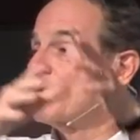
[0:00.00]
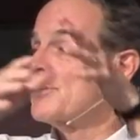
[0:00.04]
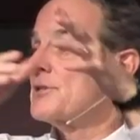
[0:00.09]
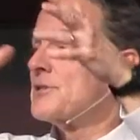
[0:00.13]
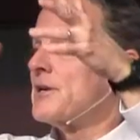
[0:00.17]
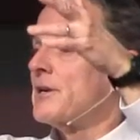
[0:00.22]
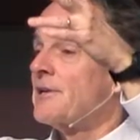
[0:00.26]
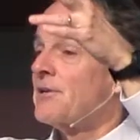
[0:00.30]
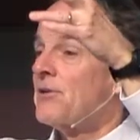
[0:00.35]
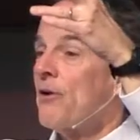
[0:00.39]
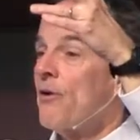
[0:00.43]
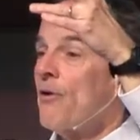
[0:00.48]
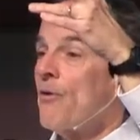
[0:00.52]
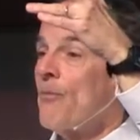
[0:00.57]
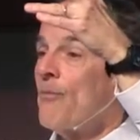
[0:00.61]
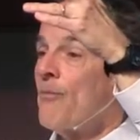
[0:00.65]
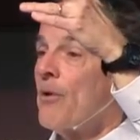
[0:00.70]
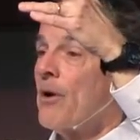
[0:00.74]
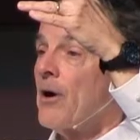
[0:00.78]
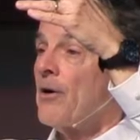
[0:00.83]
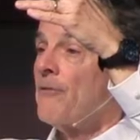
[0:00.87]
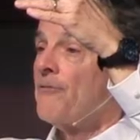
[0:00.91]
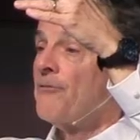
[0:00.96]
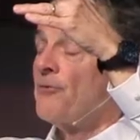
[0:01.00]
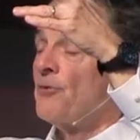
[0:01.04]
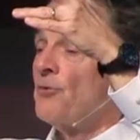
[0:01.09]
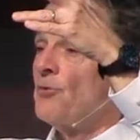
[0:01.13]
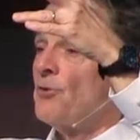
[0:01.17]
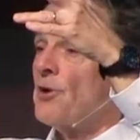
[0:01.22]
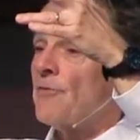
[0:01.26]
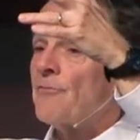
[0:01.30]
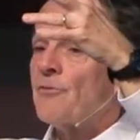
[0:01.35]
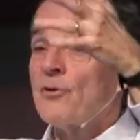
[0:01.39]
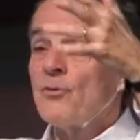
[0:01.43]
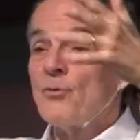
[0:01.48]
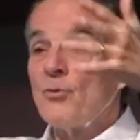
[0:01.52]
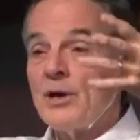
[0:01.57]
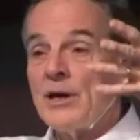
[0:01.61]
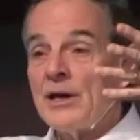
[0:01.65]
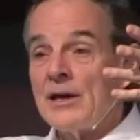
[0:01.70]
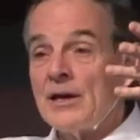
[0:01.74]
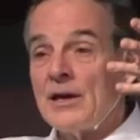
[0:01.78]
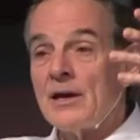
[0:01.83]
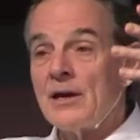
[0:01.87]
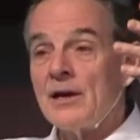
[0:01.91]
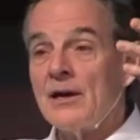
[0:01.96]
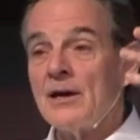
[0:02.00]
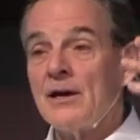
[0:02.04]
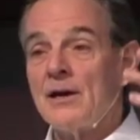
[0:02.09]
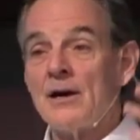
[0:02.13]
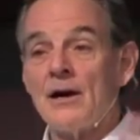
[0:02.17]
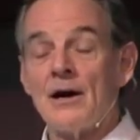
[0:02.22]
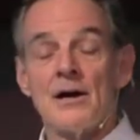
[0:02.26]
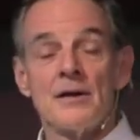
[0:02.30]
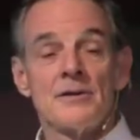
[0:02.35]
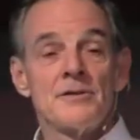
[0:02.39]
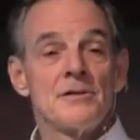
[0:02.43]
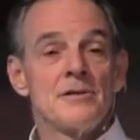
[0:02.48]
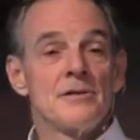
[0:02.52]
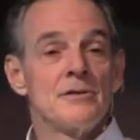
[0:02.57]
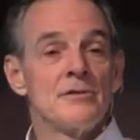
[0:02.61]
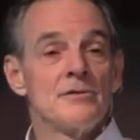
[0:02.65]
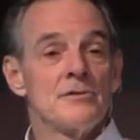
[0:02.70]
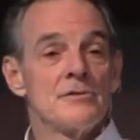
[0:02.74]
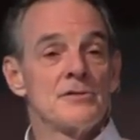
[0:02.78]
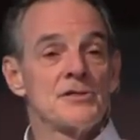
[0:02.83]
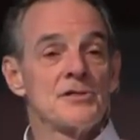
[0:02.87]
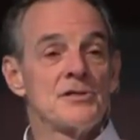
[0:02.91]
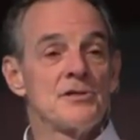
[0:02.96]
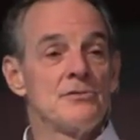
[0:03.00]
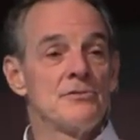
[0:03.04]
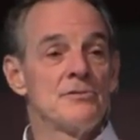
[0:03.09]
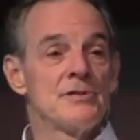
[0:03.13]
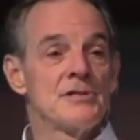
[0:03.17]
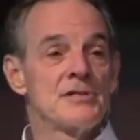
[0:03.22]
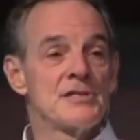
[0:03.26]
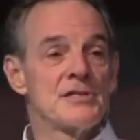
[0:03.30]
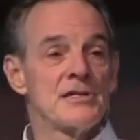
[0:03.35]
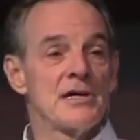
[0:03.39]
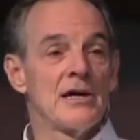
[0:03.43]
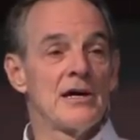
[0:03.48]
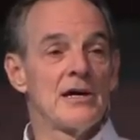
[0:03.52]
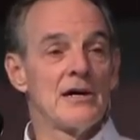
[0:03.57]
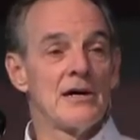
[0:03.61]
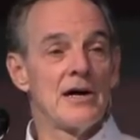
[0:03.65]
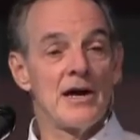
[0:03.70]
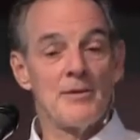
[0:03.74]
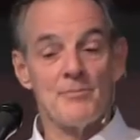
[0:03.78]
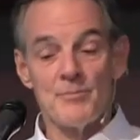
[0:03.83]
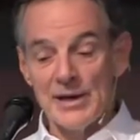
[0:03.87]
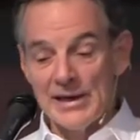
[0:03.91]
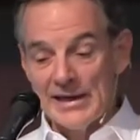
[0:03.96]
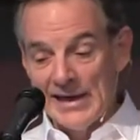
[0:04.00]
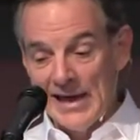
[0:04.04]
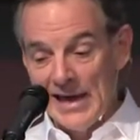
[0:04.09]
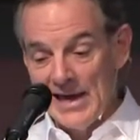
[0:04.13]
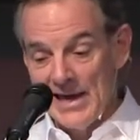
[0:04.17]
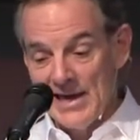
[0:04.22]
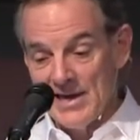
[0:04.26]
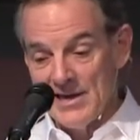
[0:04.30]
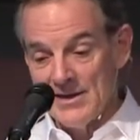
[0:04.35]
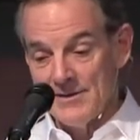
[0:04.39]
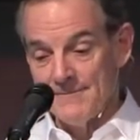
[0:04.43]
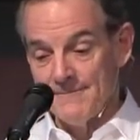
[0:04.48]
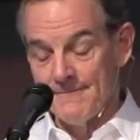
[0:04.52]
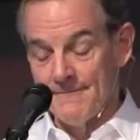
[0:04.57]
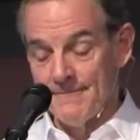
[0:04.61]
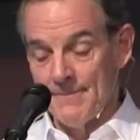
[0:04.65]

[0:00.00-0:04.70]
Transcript: We send home food every week to students at McKay